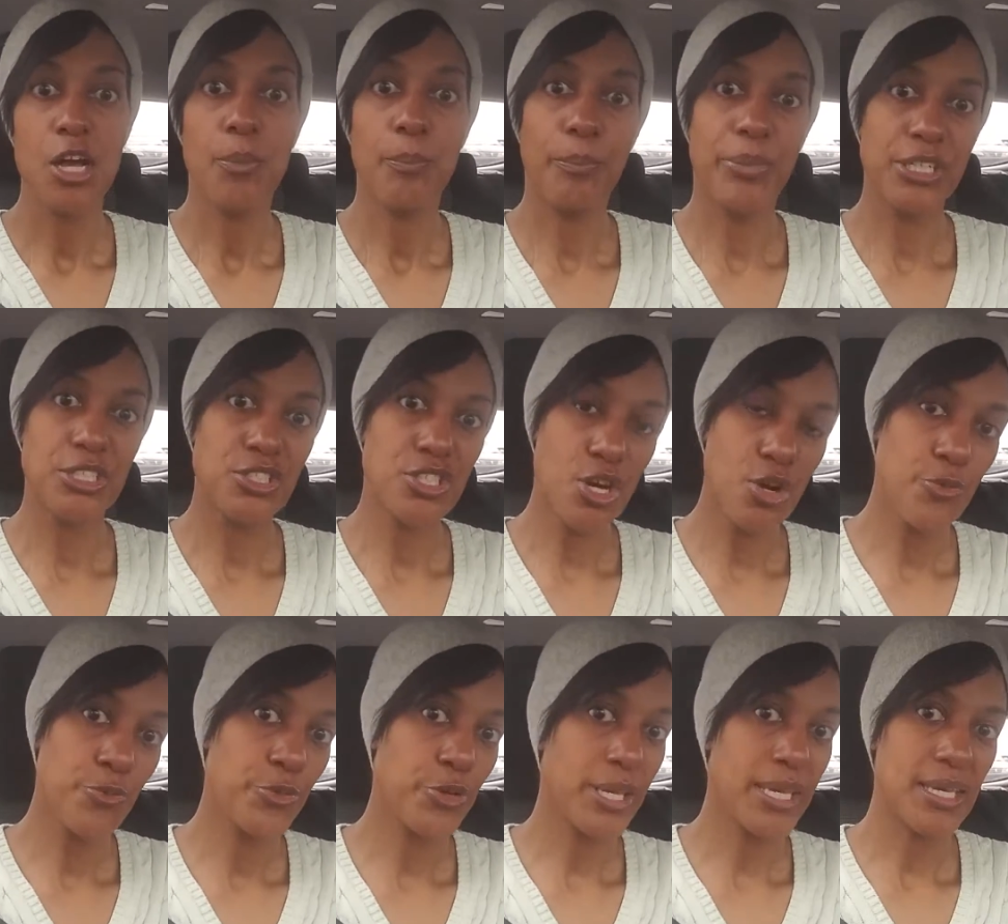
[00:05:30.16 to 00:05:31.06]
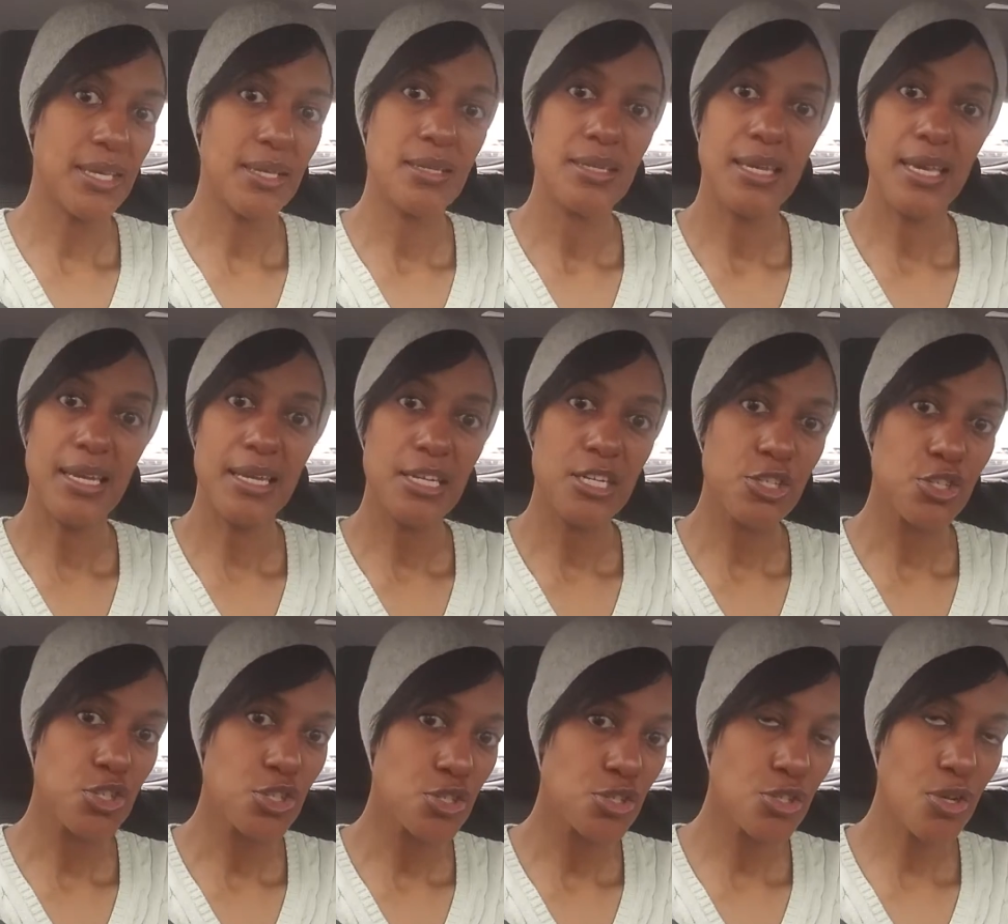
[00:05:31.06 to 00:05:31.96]
But don't forget, and it is
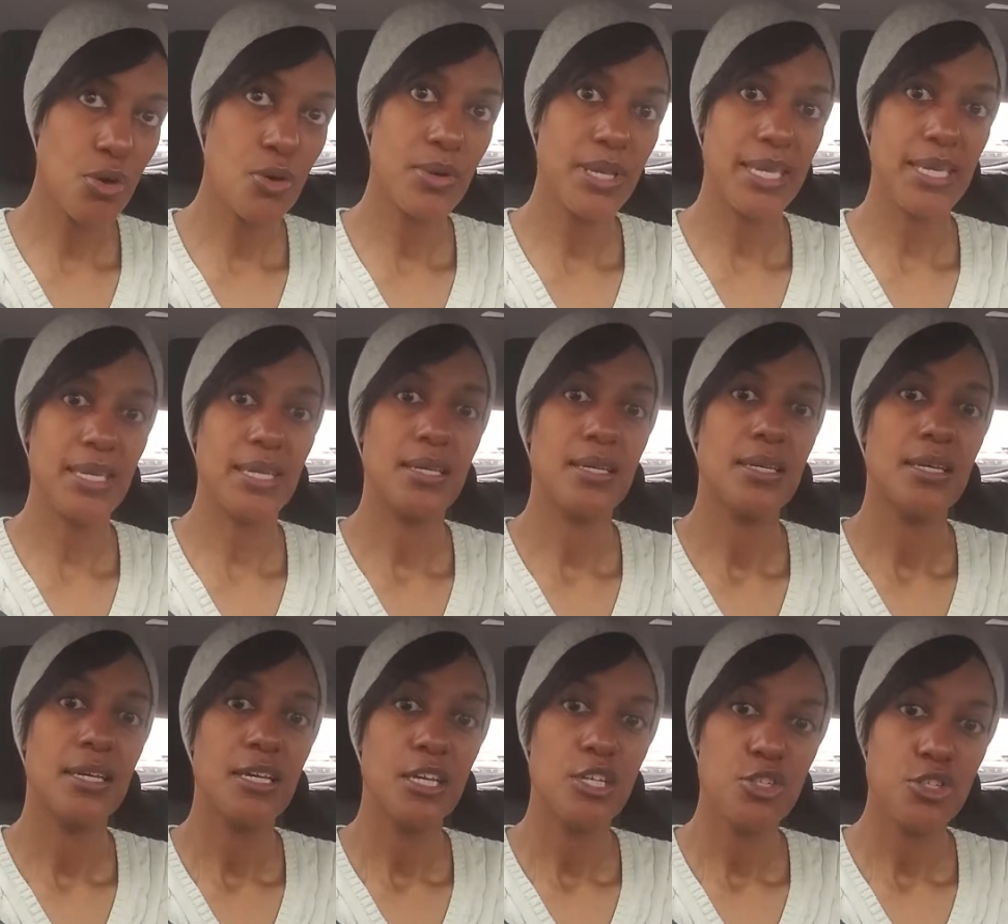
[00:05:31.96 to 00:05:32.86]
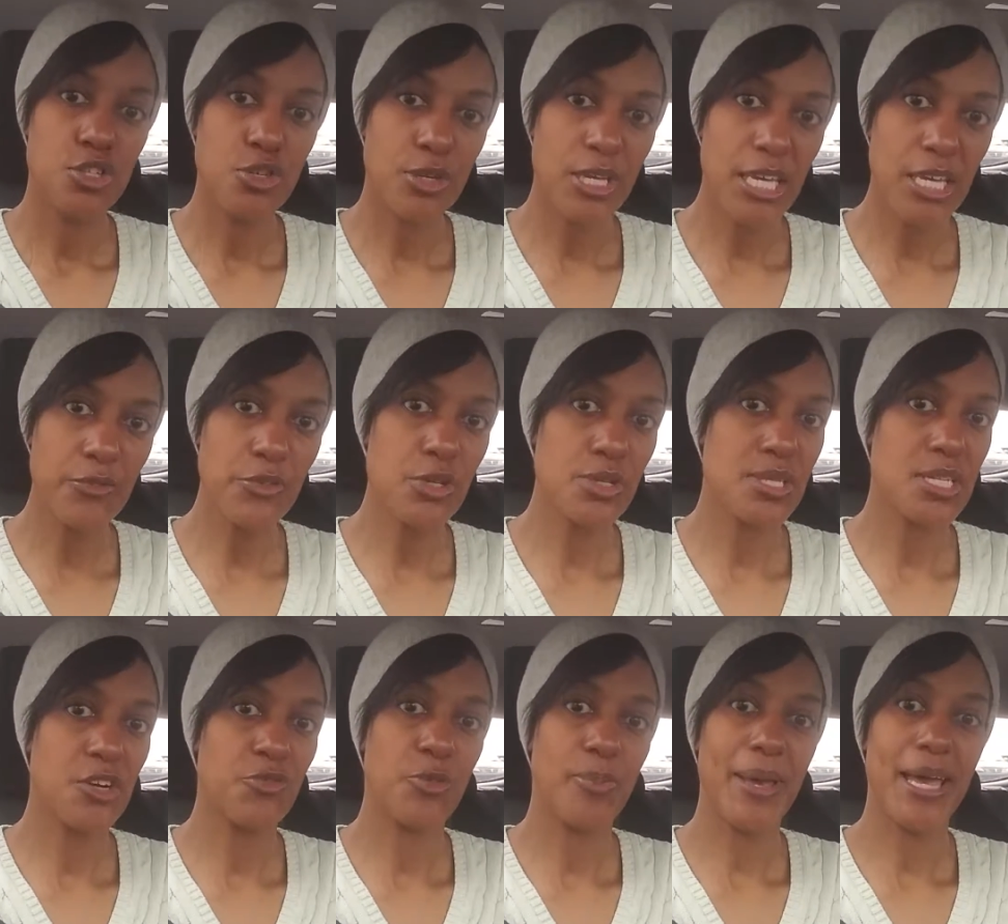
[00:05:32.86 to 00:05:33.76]
so key, to give
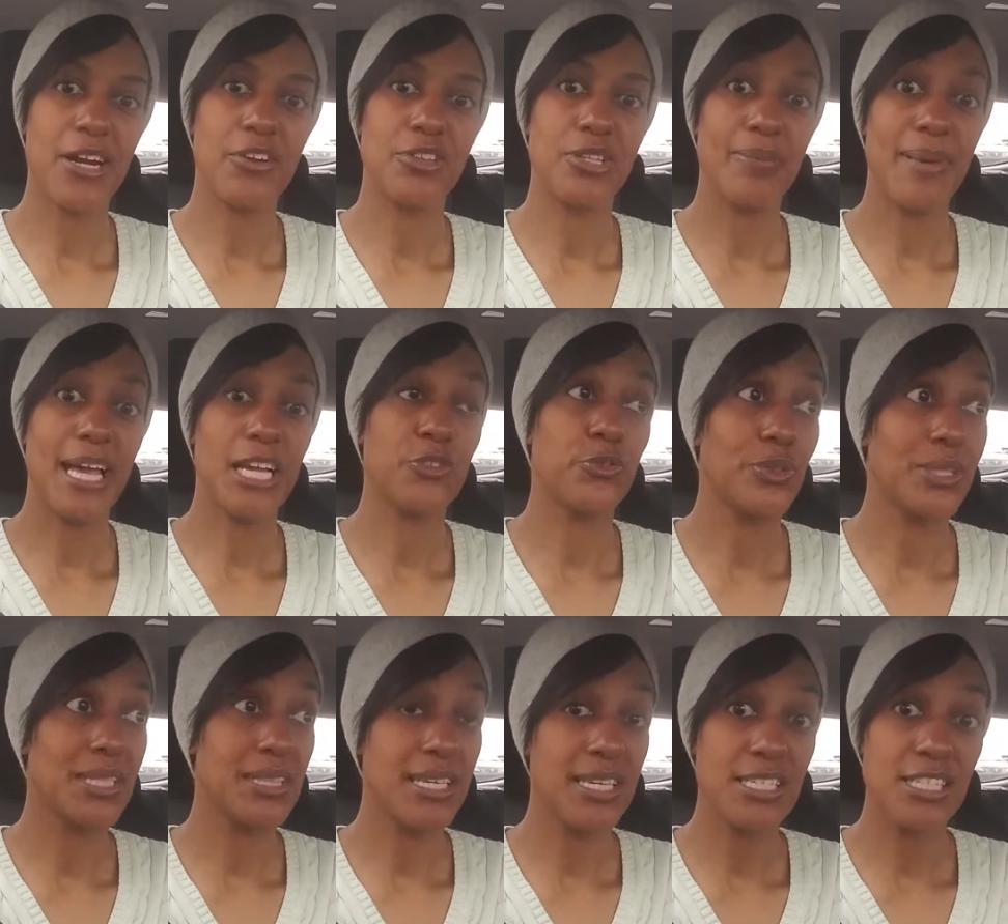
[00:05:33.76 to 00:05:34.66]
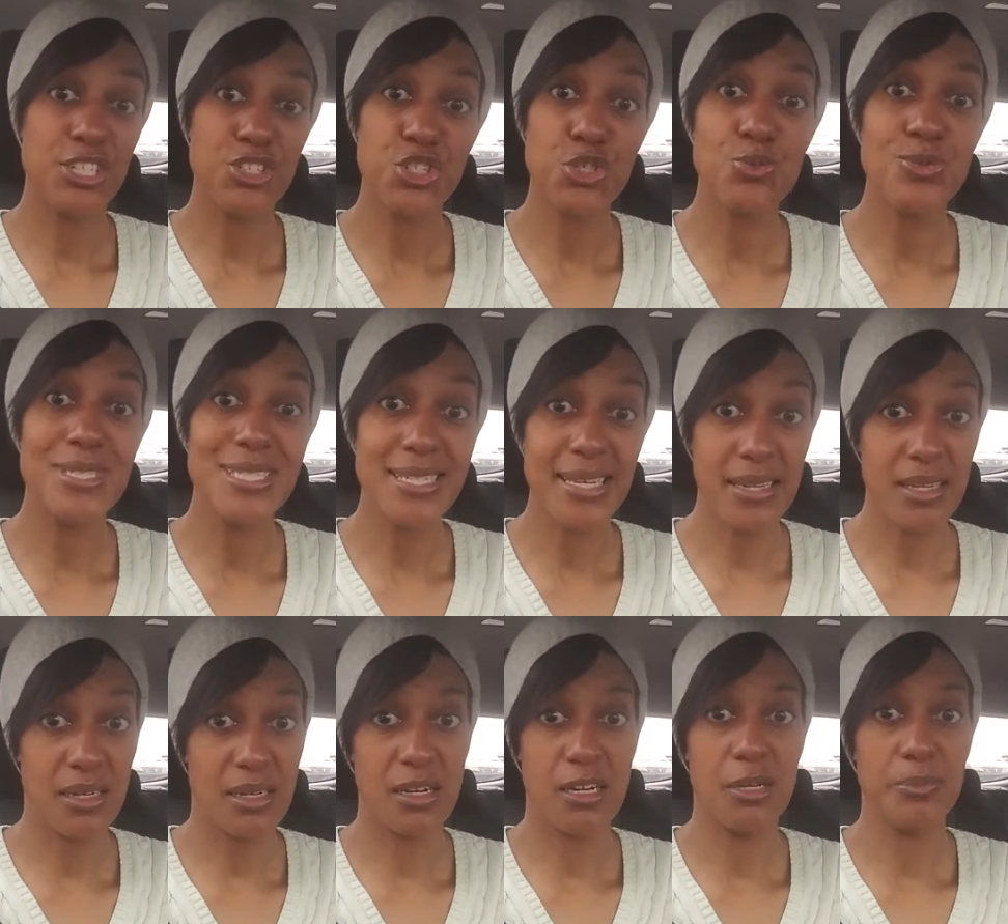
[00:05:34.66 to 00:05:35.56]
yourself a pat on the back for the things that you
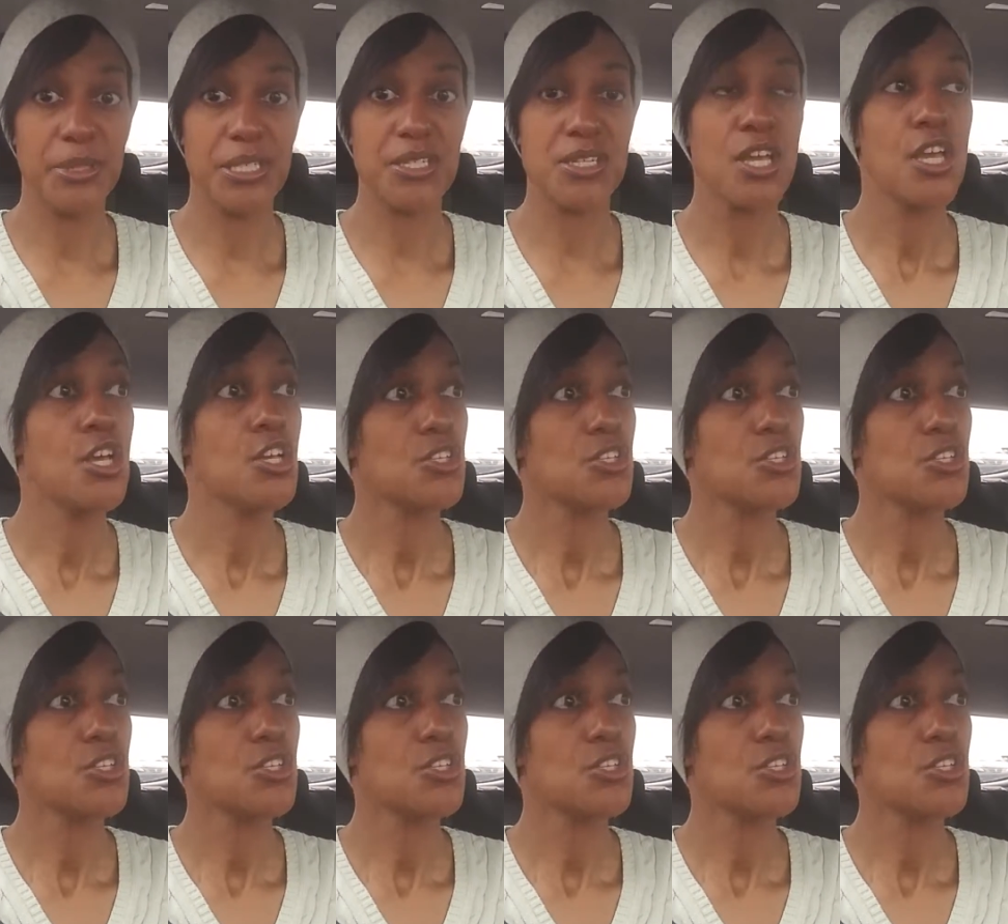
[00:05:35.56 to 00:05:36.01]
did accomplish.